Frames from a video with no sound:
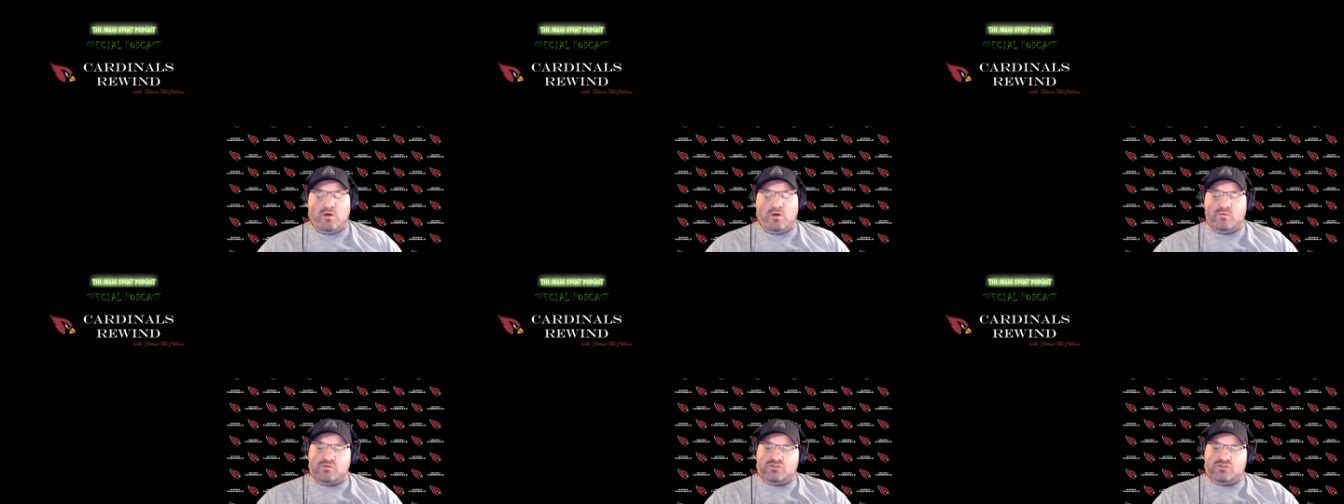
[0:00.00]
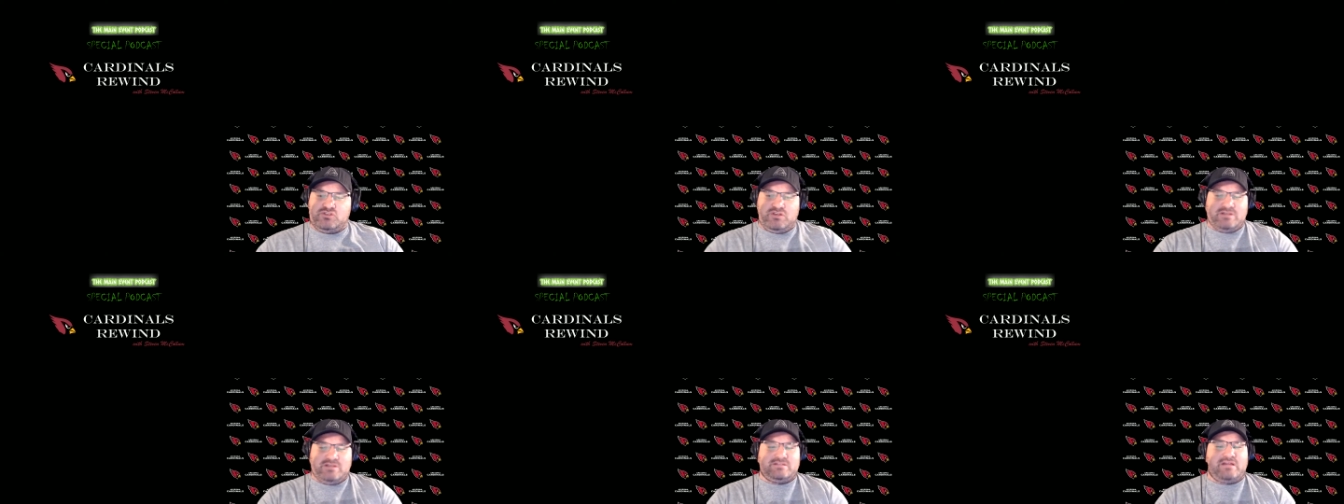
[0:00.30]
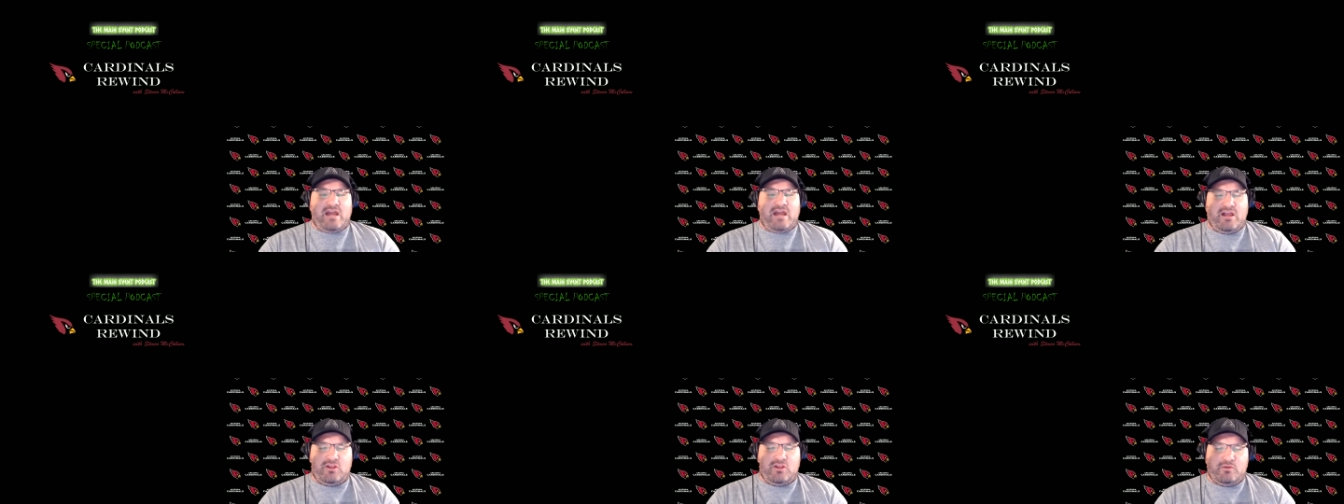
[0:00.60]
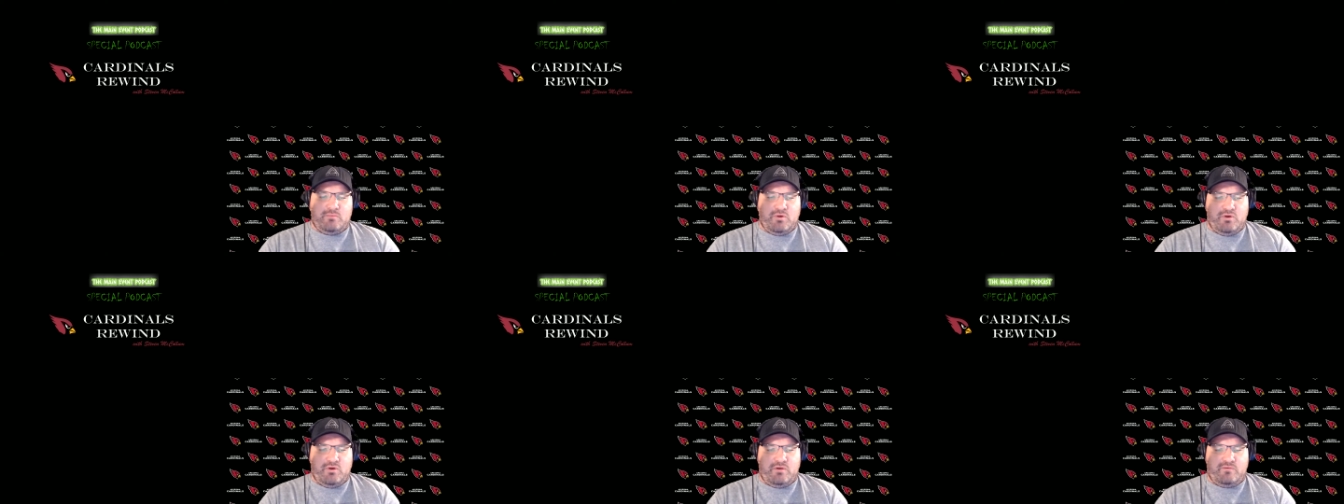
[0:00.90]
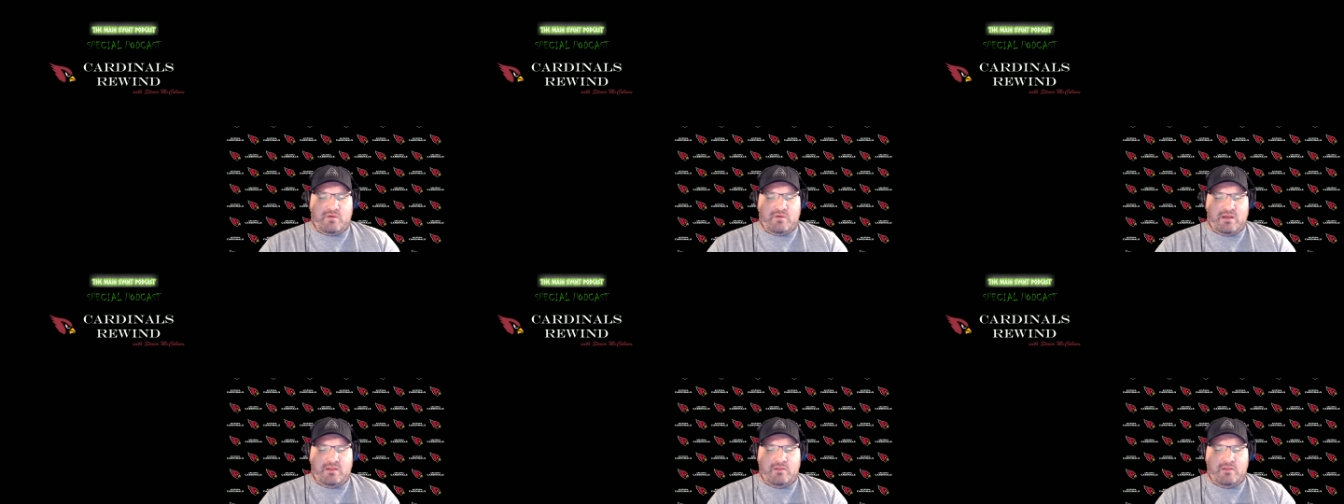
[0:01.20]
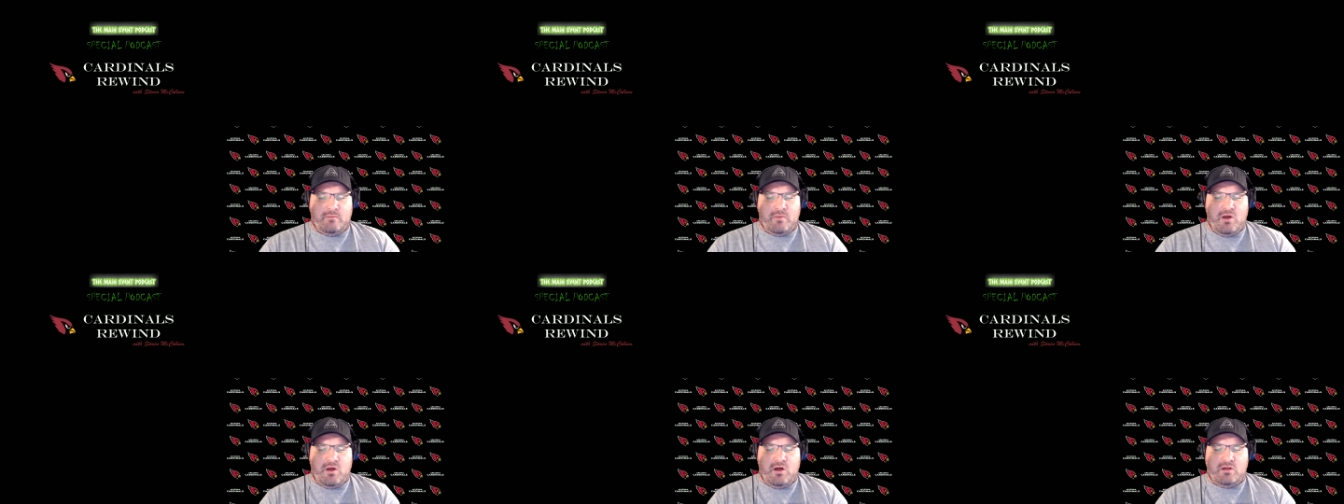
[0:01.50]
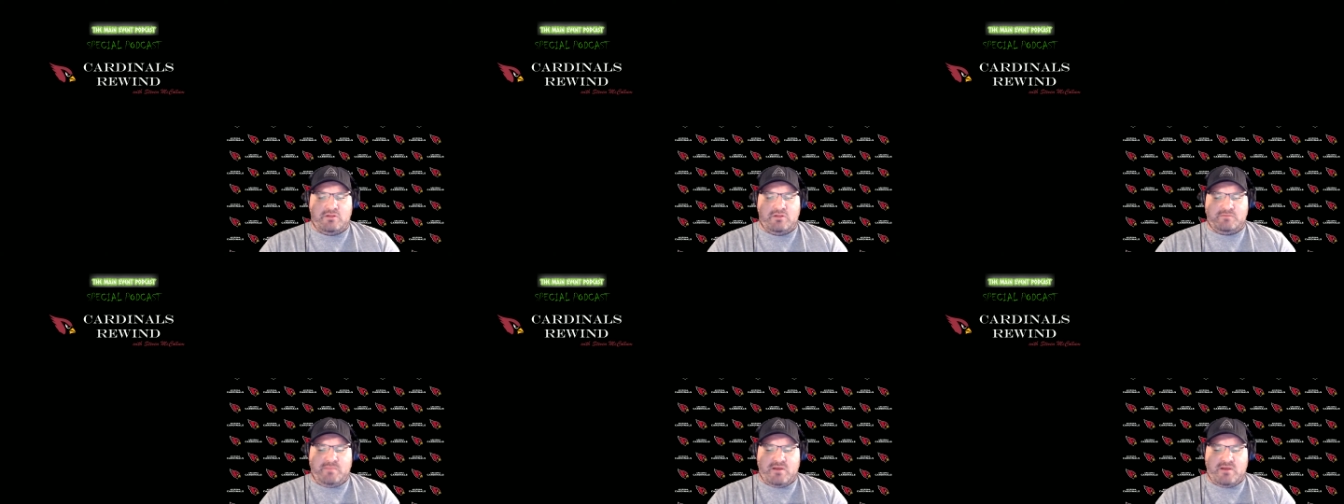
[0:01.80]
it was just Kyler Murray running the
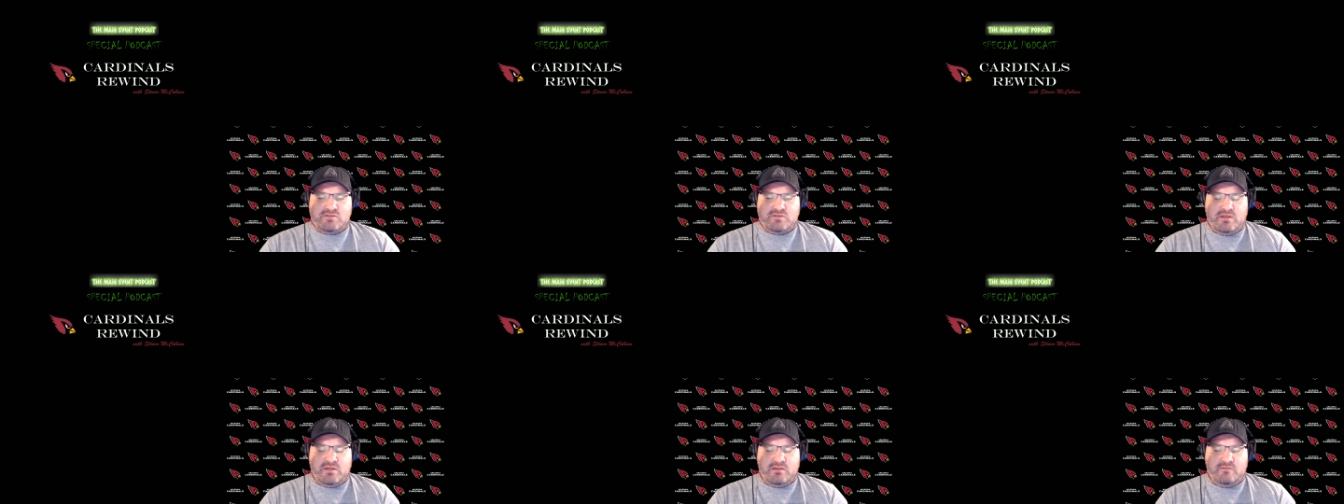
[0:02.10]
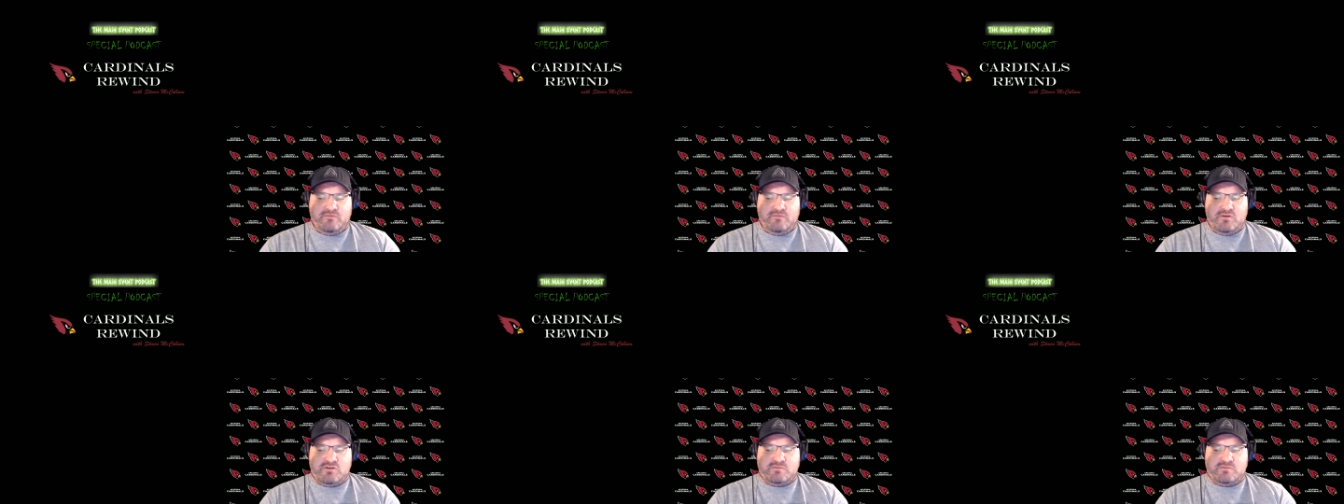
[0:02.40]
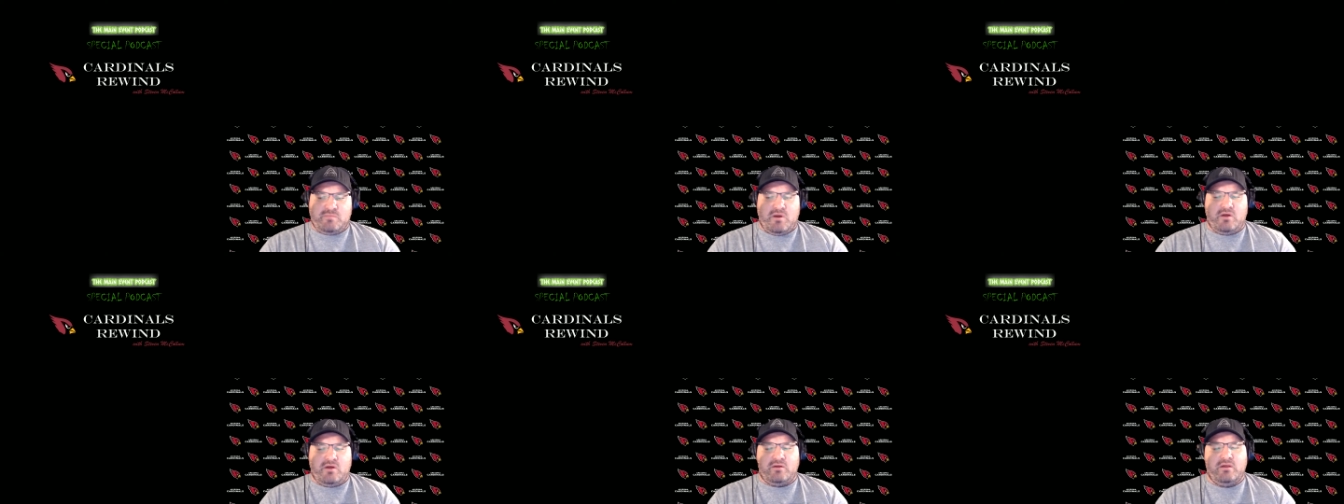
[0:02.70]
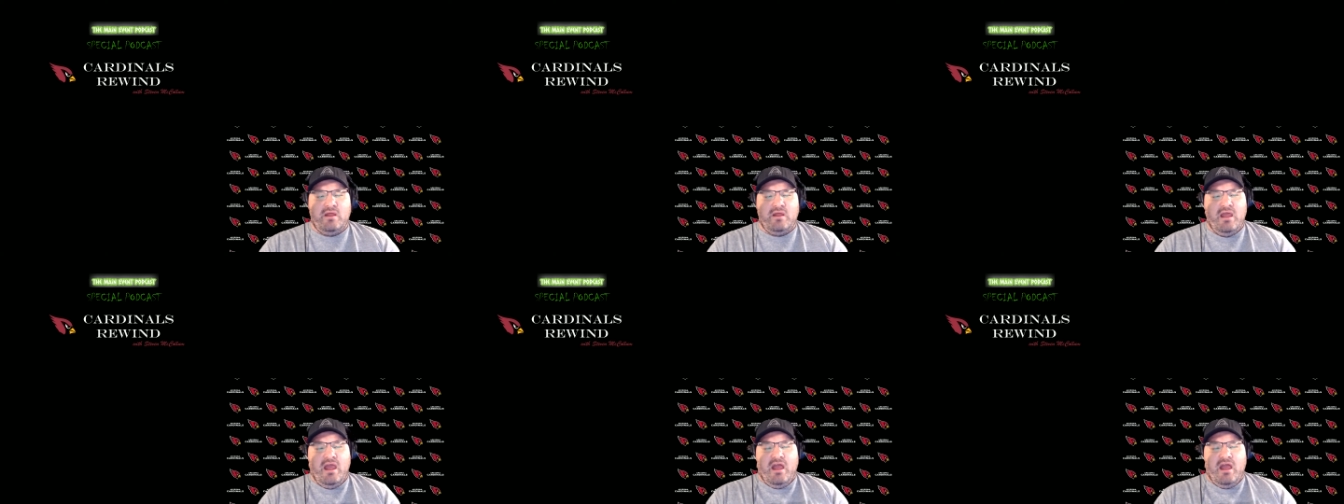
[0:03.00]
ball, especially in the first part.